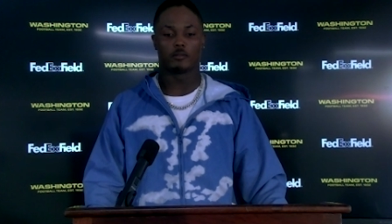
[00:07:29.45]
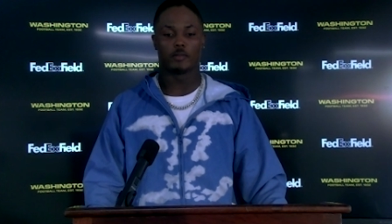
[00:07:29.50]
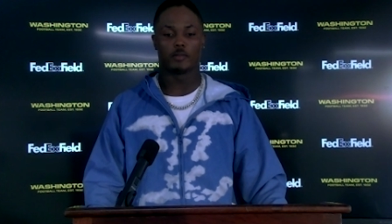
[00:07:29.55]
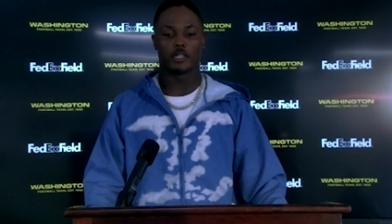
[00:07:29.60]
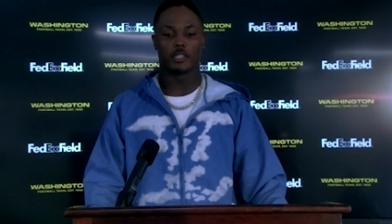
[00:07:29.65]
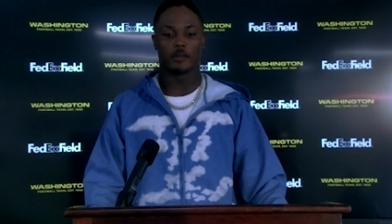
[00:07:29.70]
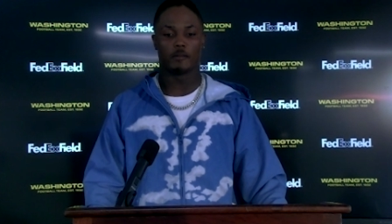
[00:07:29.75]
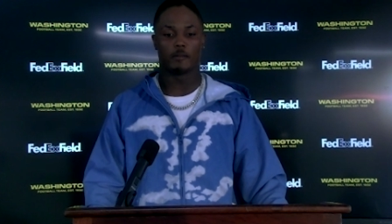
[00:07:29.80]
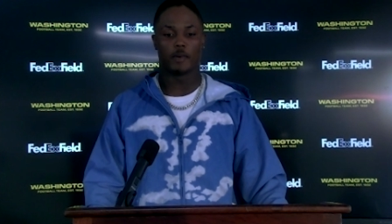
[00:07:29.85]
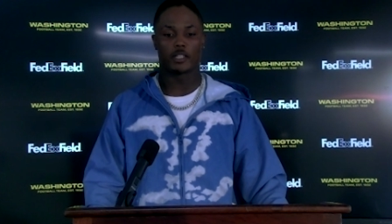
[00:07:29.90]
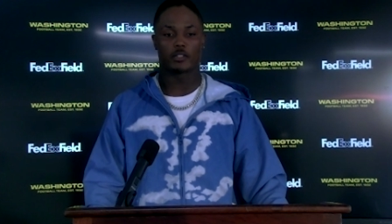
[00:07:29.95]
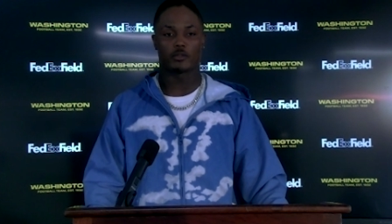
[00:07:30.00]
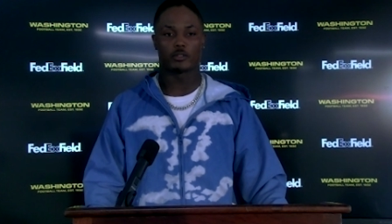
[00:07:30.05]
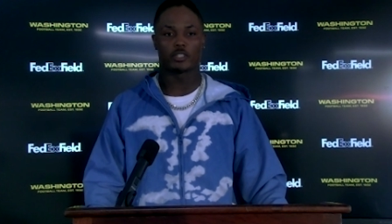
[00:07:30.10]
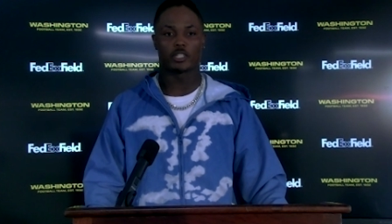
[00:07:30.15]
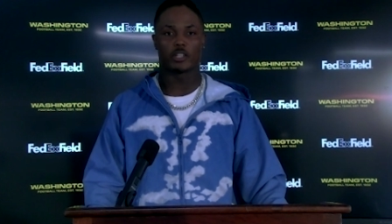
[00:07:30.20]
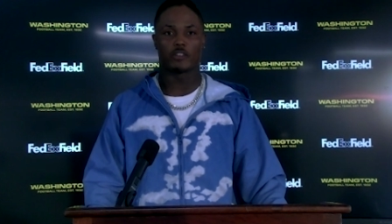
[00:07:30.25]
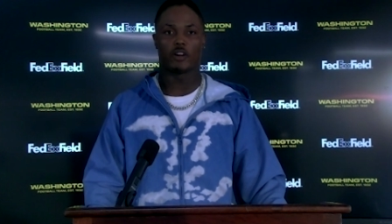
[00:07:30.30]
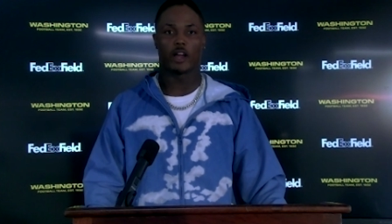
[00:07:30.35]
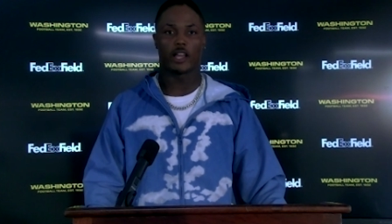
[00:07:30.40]
be the best
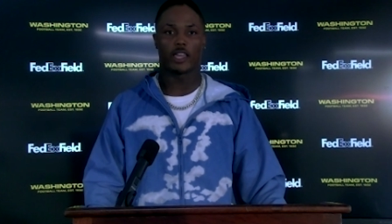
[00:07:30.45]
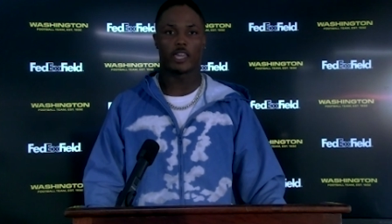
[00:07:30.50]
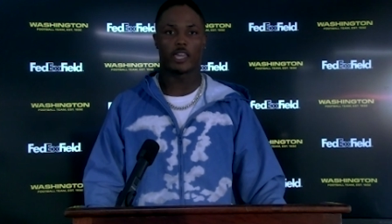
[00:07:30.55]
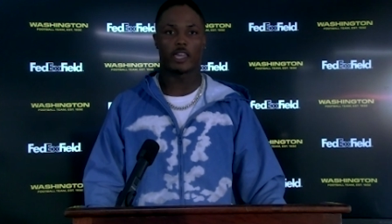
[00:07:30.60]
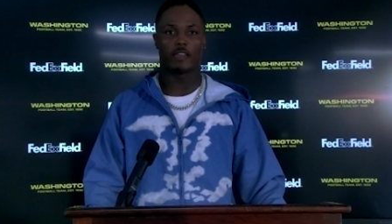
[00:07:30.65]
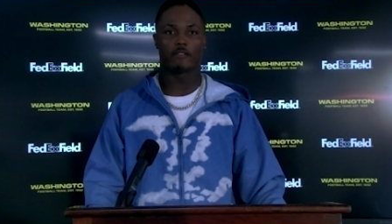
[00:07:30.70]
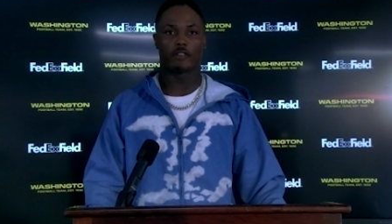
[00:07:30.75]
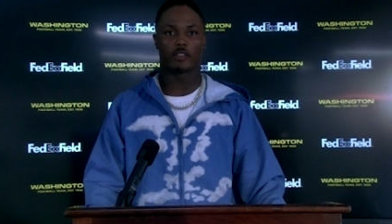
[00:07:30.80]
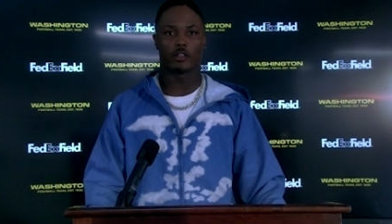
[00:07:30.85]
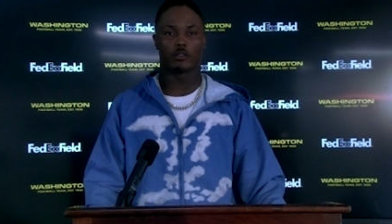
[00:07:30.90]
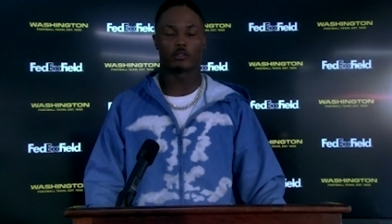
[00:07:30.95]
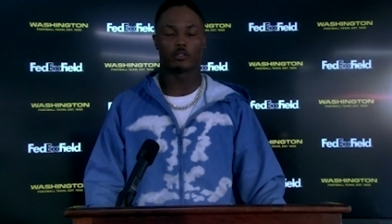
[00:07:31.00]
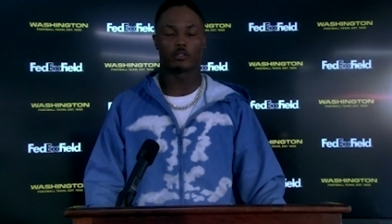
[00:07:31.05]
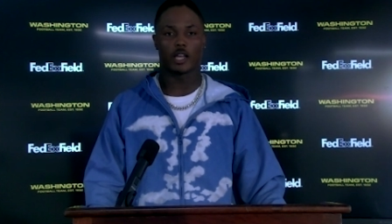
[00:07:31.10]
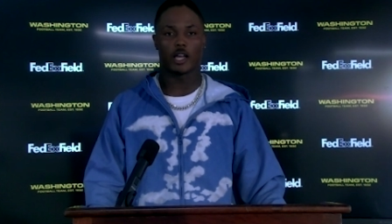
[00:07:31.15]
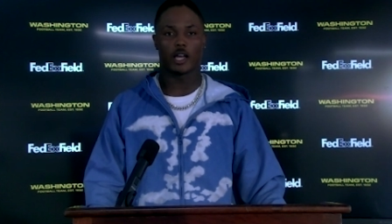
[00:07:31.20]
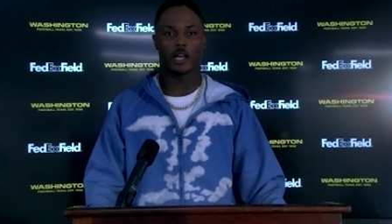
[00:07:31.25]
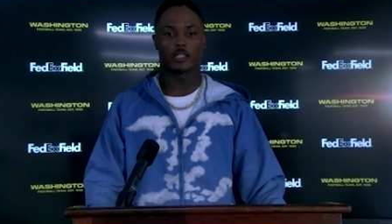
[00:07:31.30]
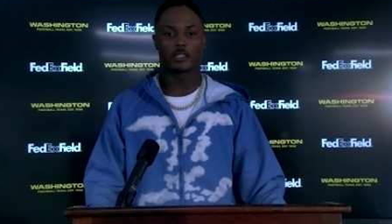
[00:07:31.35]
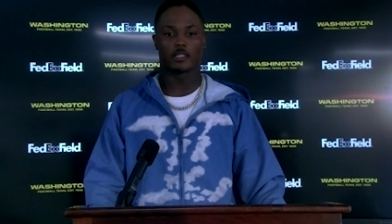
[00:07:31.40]
receiver I can for those
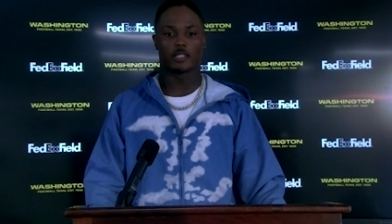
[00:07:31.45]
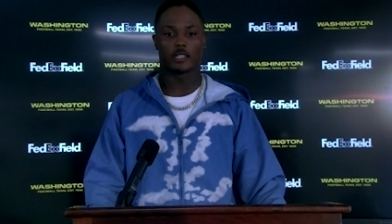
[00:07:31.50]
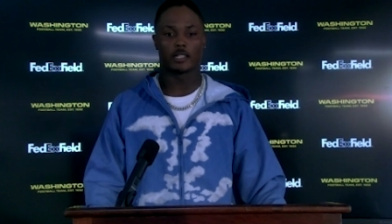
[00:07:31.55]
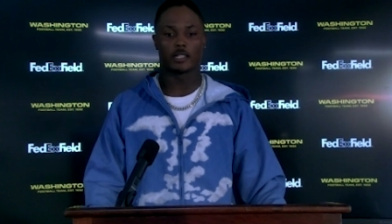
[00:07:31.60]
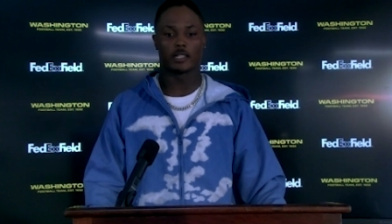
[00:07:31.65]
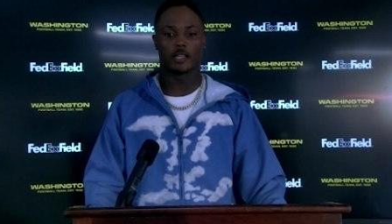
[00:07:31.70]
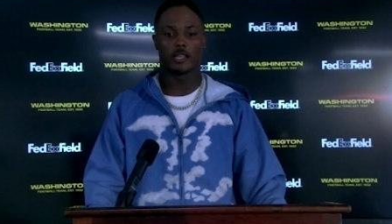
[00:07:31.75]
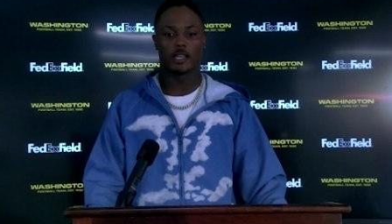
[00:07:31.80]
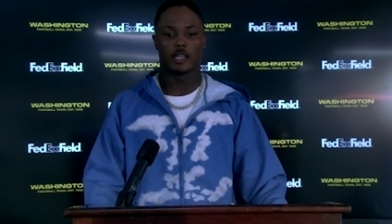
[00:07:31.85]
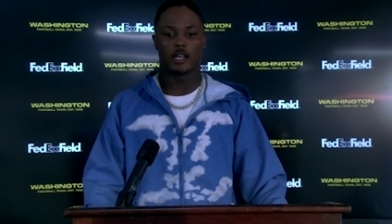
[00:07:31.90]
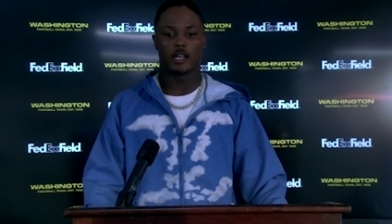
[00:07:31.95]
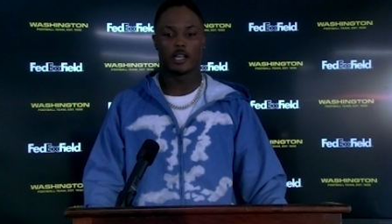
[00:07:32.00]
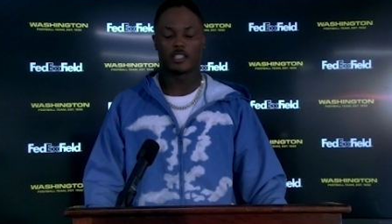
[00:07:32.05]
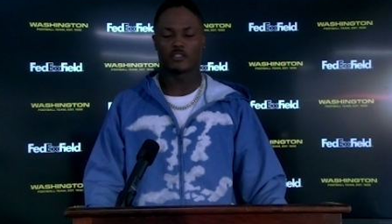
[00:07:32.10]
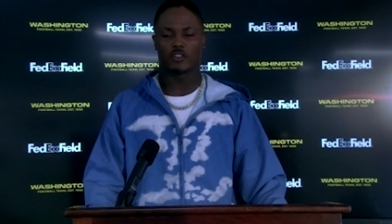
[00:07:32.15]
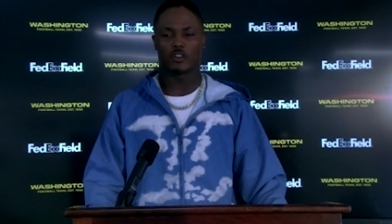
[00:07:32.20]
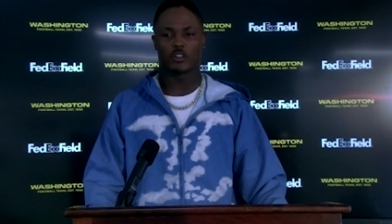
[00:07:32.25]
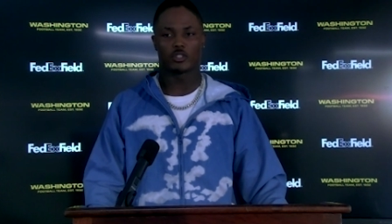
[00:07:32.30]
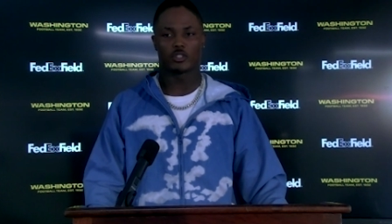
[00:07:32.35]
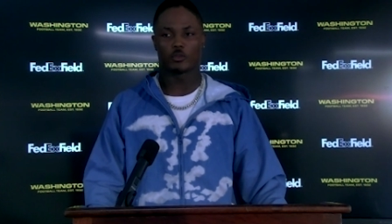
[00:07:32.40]
guys. And as
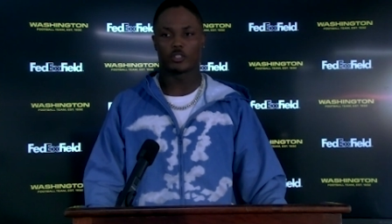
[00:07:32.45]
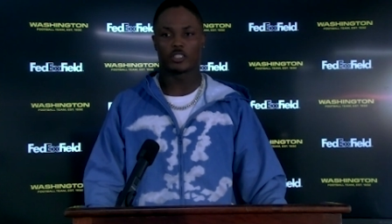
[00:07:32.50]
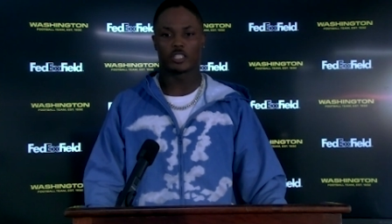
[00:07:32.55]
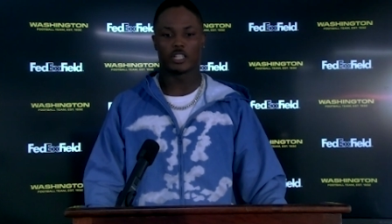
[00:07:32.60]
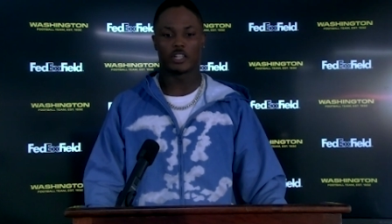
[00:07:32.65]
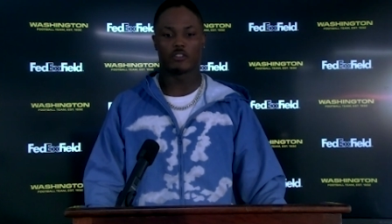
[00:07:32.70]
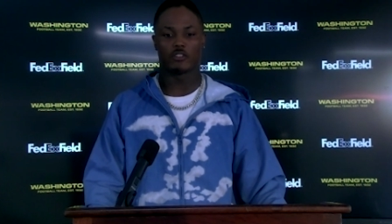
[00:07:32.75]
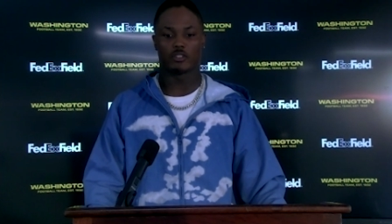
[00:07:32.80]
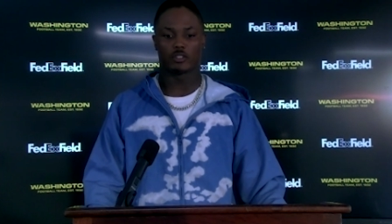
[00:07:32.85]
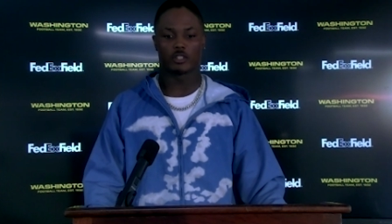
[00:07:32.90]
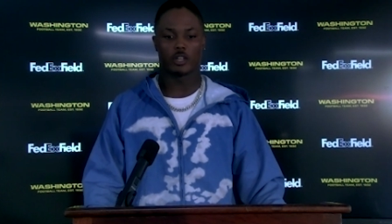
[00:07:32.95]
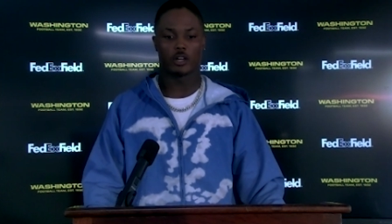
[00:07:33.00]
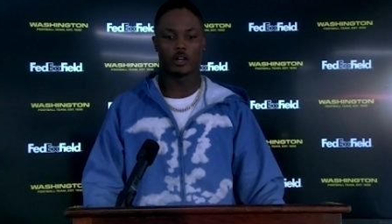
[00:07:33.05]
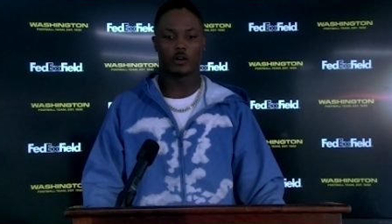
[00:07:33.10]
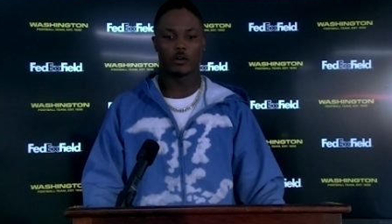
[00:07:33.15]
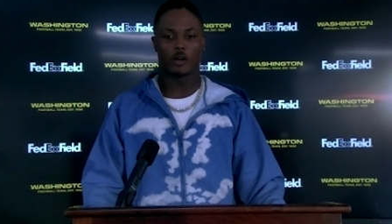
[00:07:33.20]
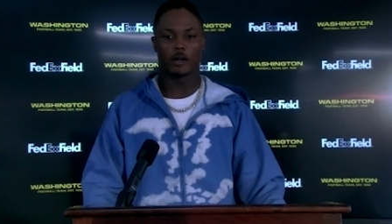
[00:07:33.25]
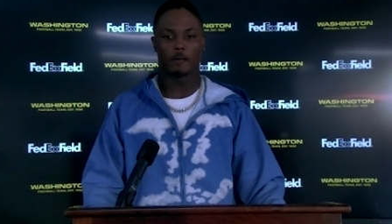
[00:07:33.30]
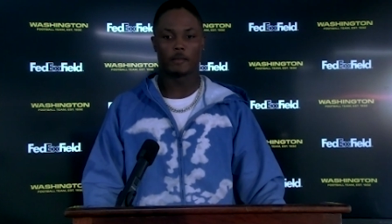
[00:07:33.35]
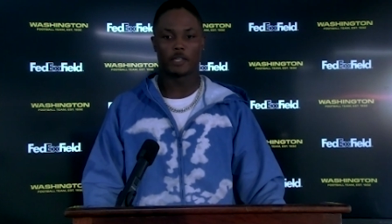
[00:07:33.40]
far as the receivers
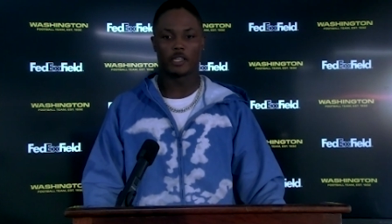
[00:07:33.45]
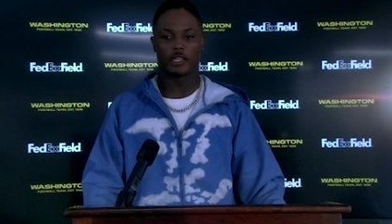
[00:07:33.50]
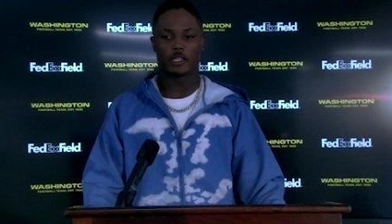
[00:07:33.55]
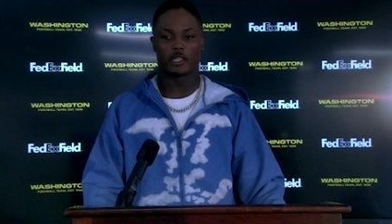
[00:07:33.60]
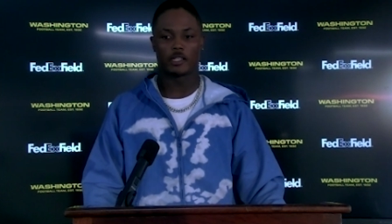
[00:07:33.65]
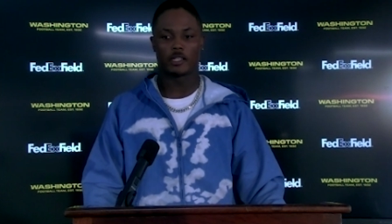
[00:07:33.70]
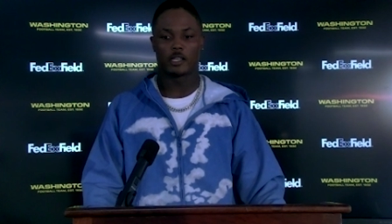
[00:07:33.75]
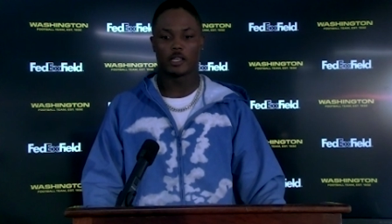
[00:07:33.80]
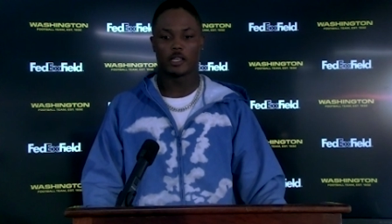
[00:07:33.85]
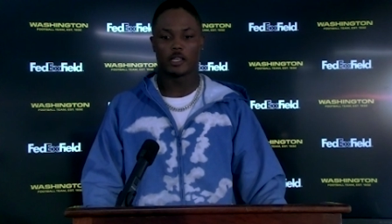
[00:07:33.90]
go, I mean,